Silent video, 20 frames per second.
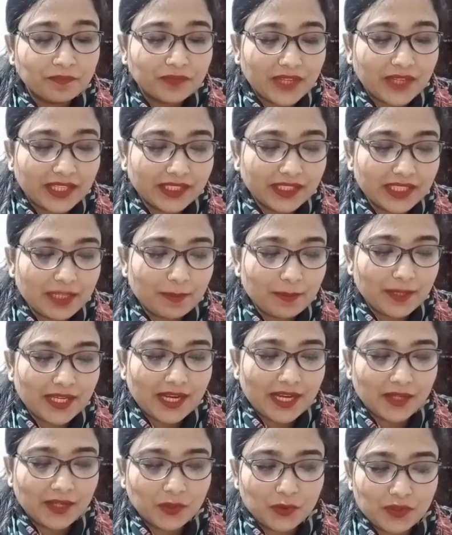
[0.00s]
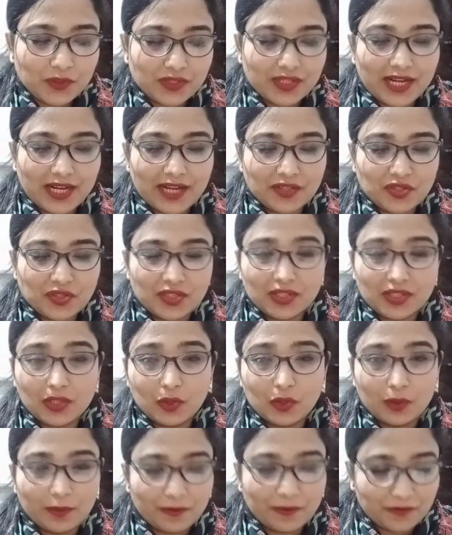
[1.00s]
and then he began to scratch the
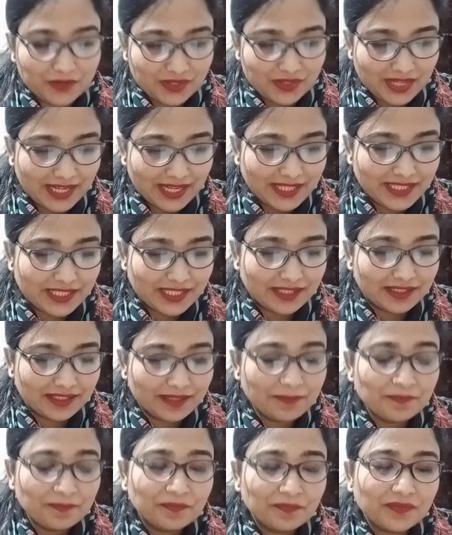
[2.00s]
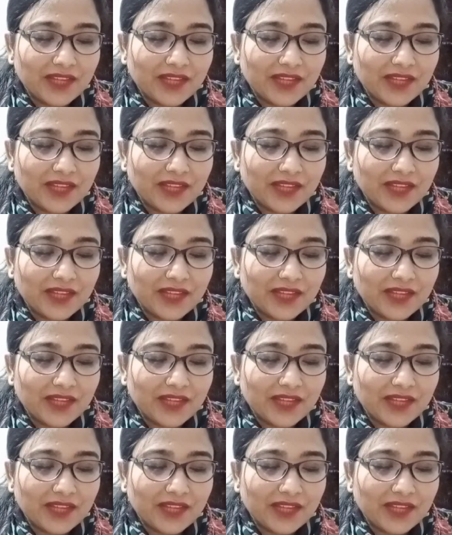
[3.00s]
lobe of his right ear.